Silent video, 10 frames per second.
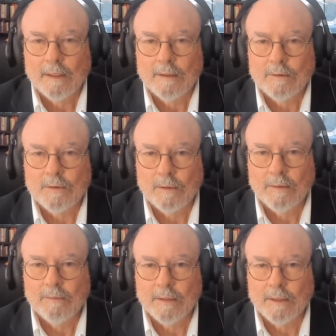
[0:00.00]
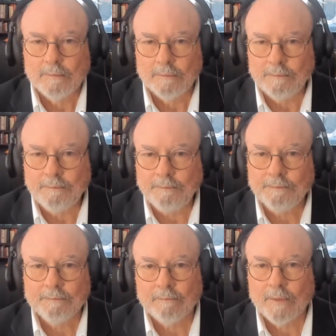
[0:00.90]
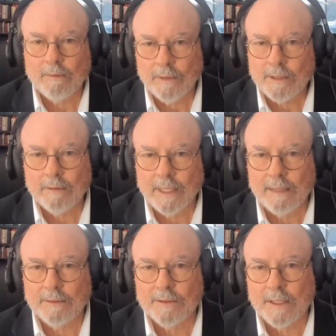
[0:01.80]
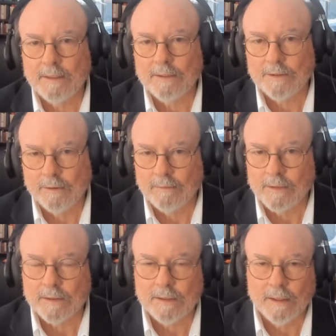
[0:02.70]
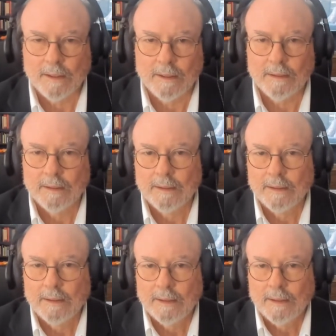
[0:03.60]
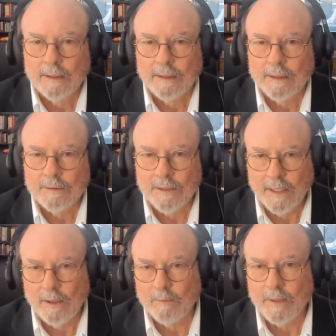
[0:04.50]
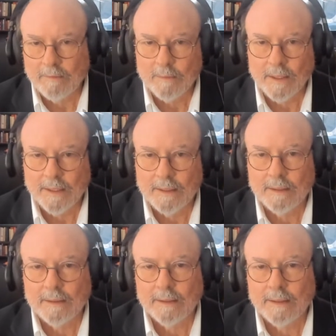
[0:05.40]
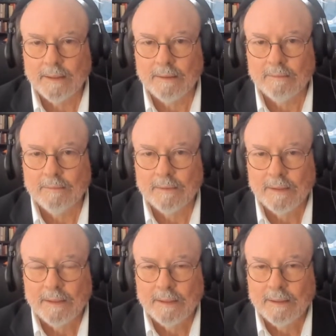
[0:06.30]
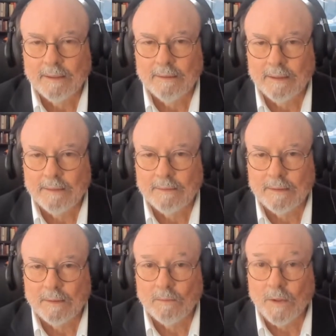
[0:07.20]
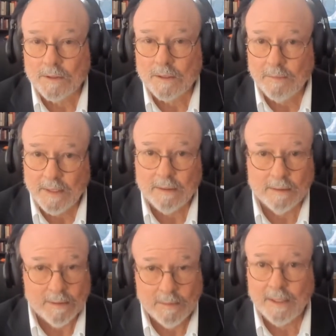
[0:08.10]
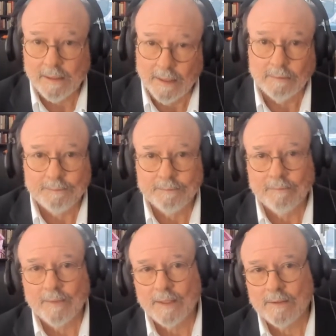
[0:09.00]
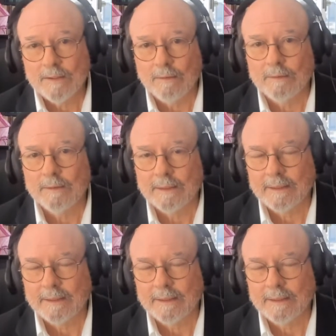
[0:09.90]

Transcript: sort of recreate the Sunday service to help everybody that wants to be there. So